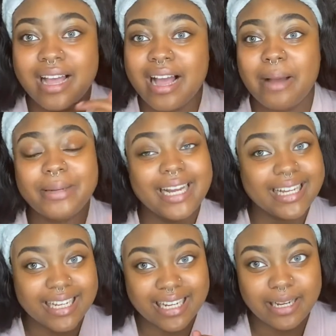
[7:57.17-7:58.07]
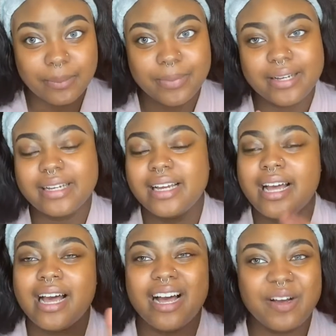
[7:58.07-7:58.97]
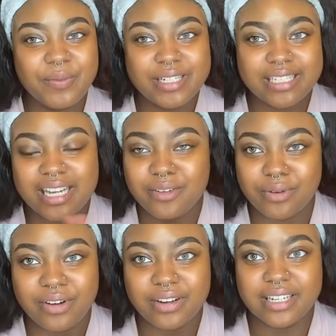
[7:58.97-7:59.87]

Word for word: I mean, I can, but I don't want to say it wrong and